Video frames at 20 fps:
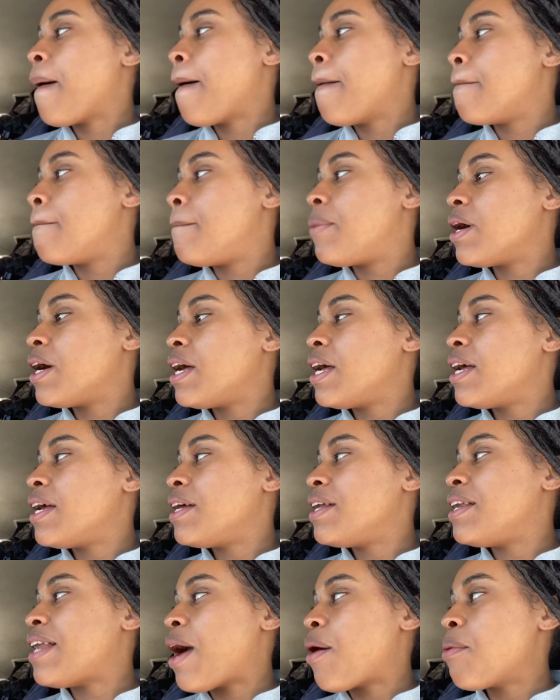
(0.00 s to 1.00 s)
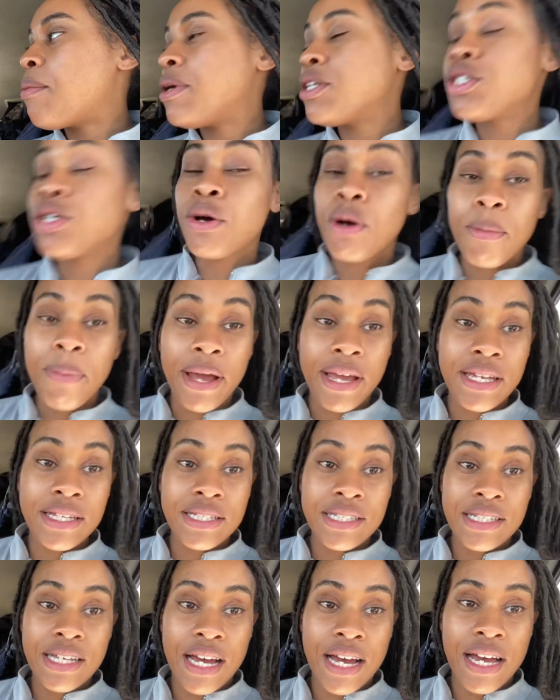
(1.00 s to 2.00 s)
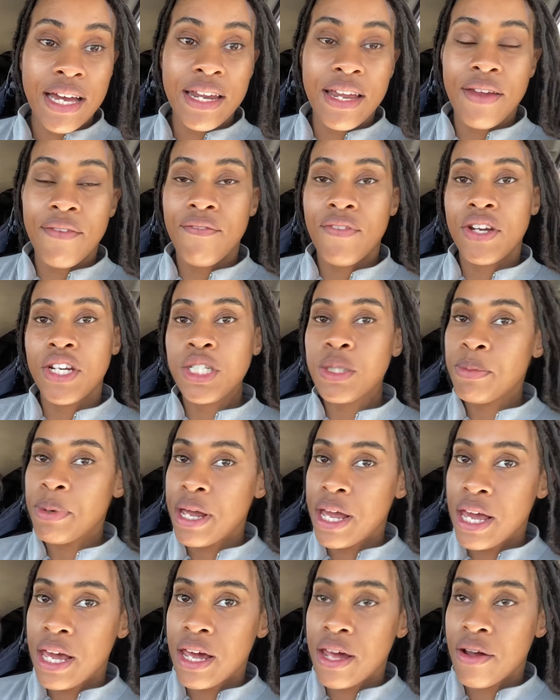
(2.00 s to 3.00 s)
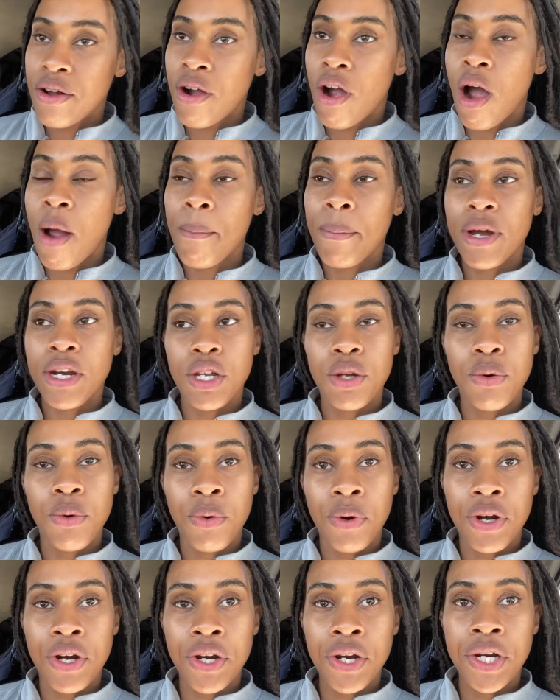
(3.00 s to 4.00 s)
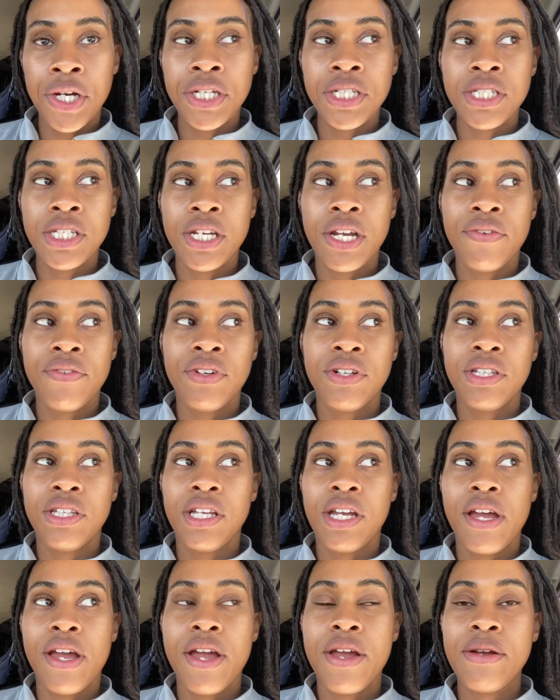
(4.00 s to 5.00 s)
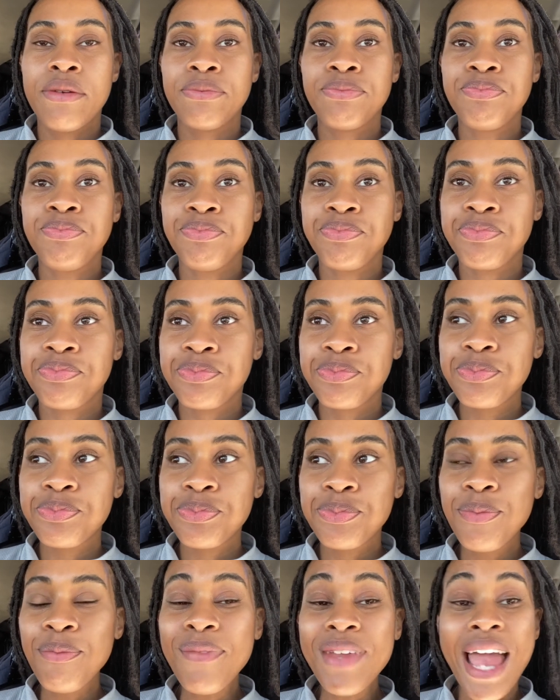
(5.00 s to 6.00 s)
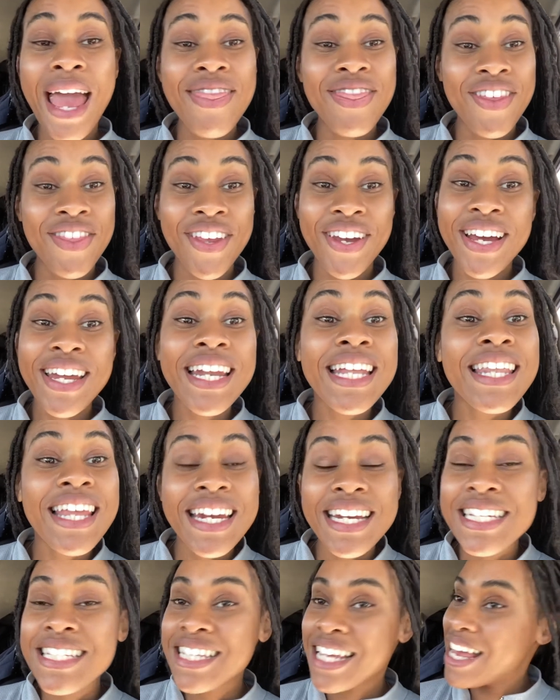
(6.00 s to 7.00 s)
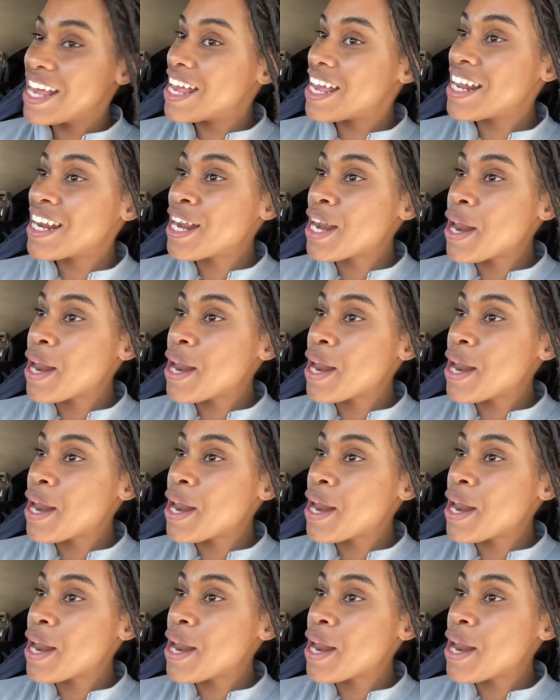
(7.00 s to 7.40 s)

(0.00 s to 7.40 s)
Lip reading: but now we're about to go back inside and finish paying our money orders and everything, and then they're gonna let us in.